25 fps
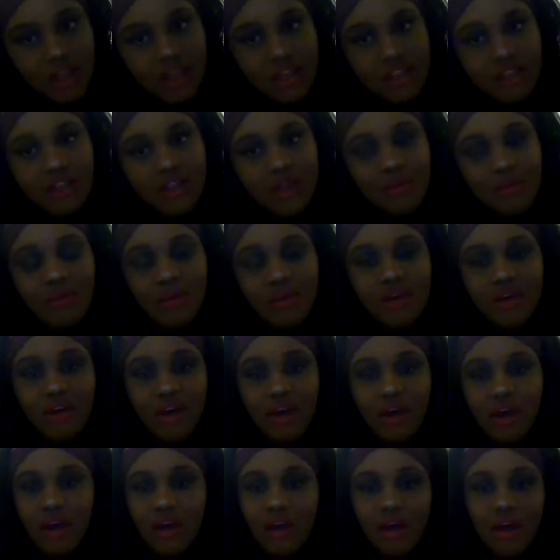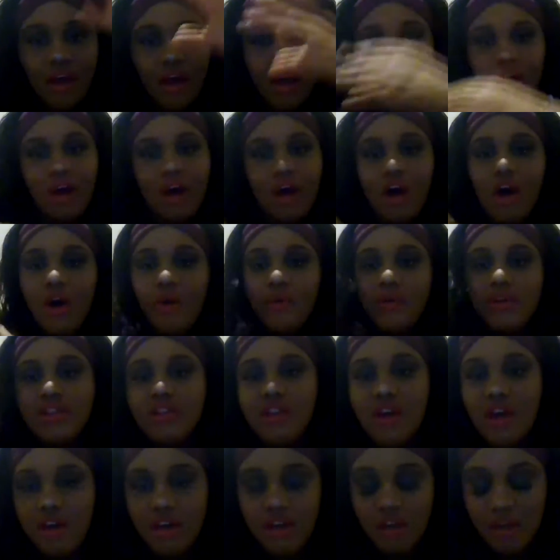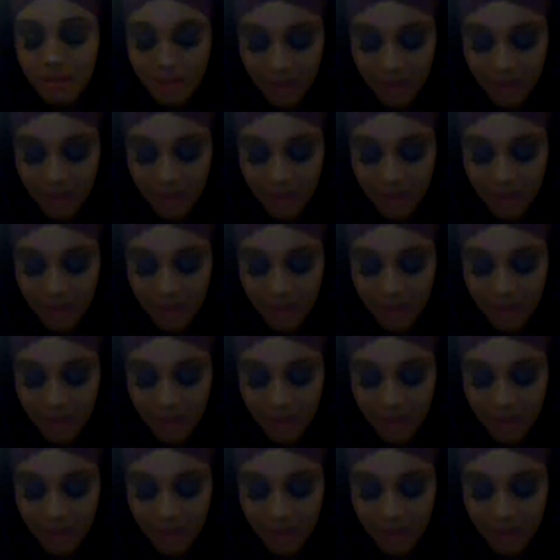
someone I always talk